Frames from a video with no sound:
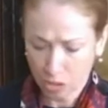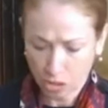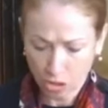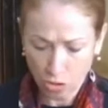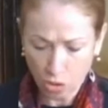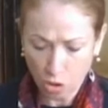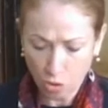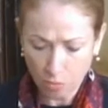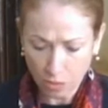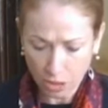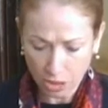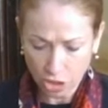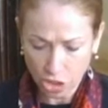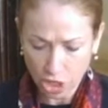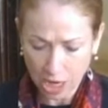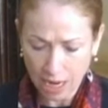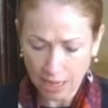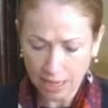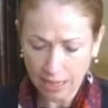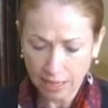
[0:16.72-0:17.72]
States.
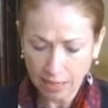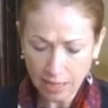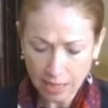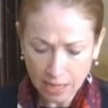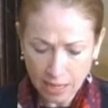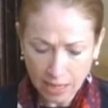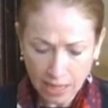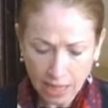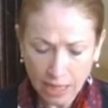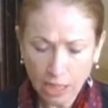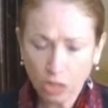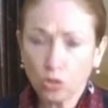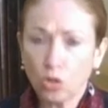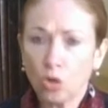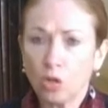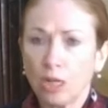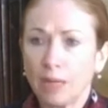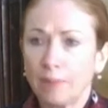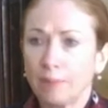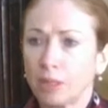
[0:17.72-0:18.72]
We've had
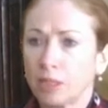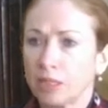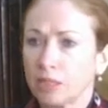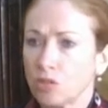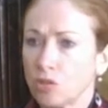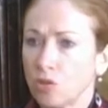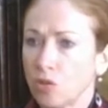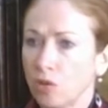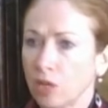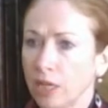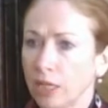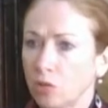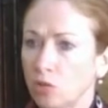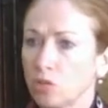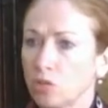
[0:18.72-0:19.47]
tremendous success with